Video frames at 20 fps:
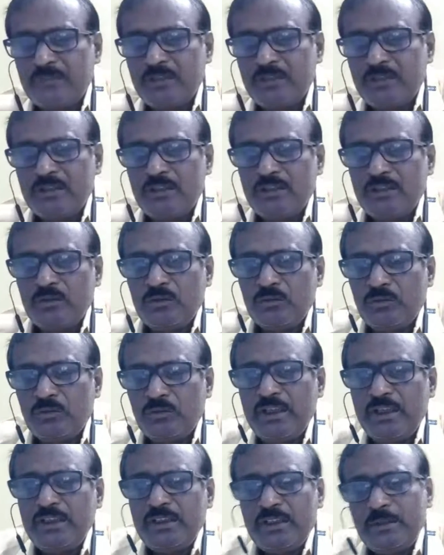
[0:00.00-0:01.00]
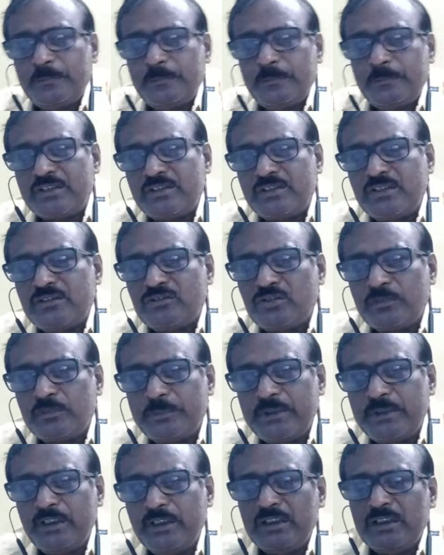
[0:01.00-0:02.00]
When in presence of a
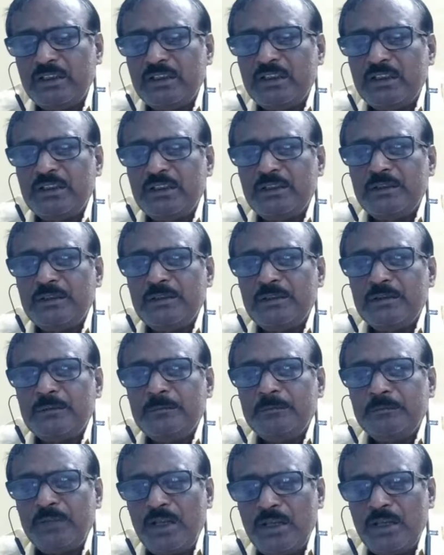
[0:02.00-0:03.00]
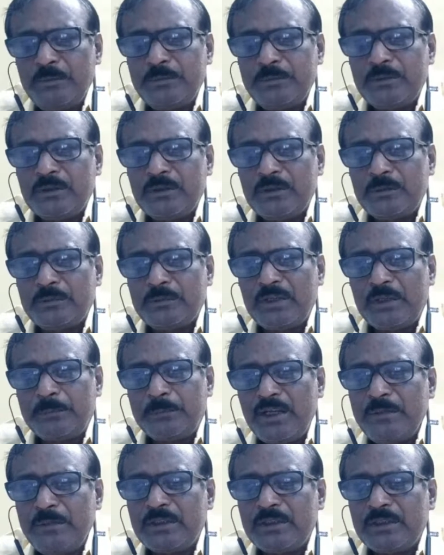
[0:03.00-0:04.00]
private
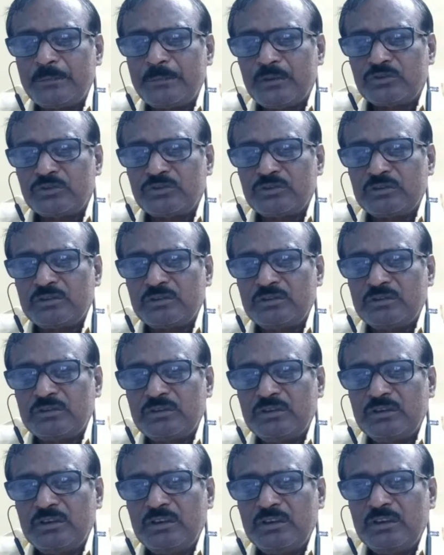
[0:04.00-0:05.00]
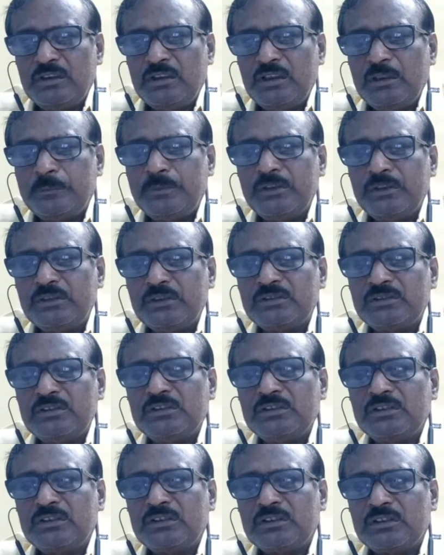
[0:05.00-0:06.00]
person, a person
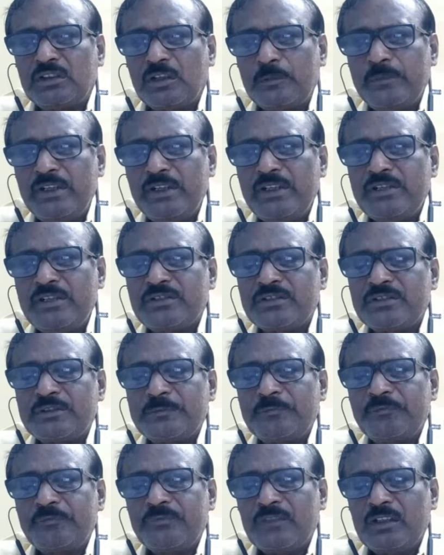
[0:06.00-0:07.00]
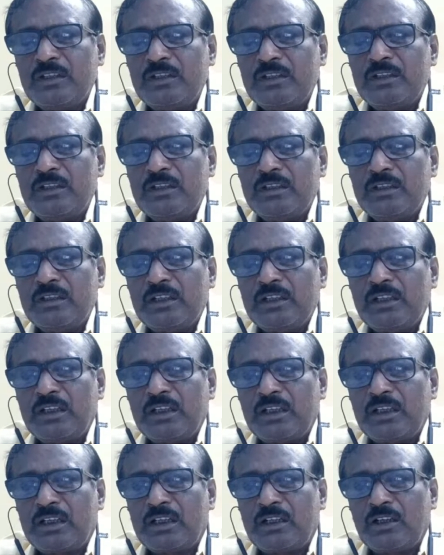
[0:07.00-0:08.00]
commits a
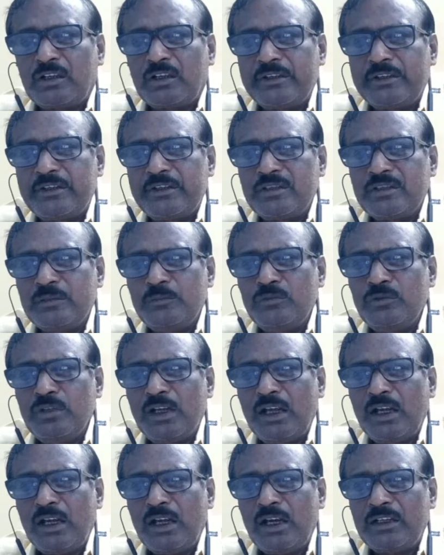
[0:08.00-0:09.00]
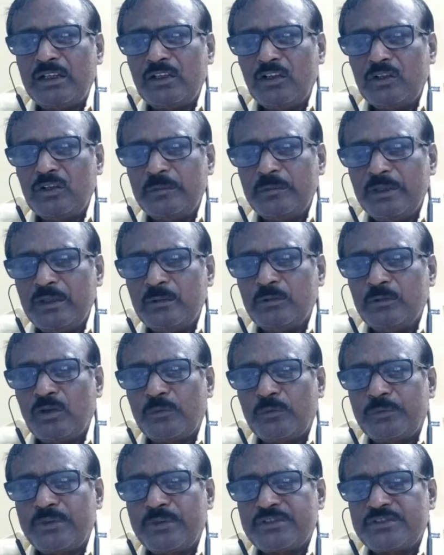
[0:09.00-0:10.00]
cognizable and non-bailable
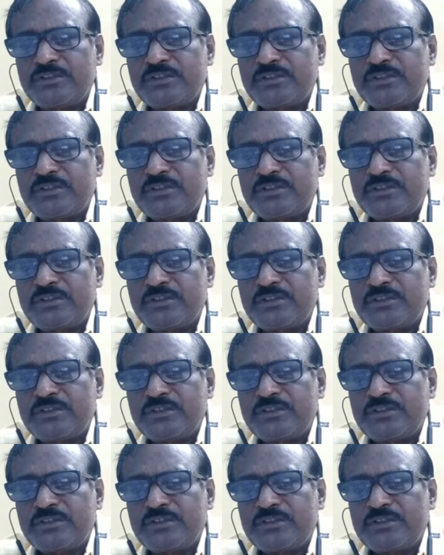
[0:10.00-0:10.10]
offence,